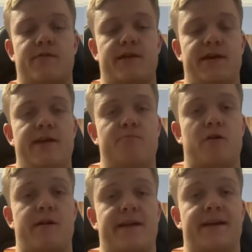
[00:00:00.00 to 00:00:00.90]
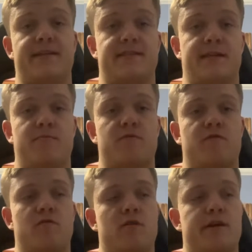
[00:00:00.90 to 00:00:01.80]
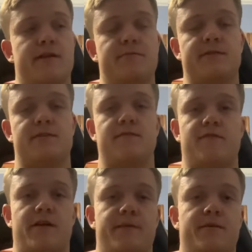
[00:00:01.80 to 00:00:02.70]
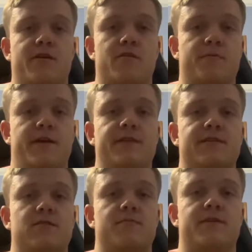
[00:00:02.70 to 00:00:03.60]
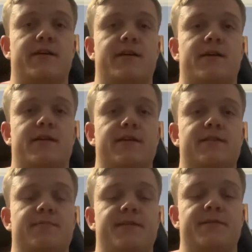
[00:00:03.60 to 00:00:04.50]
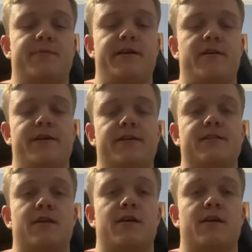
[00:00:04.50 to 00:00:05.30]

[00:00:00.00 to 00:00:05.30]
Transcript: that he probably hadn't seen before, and it was good for him to go up against them and kind of get some experience.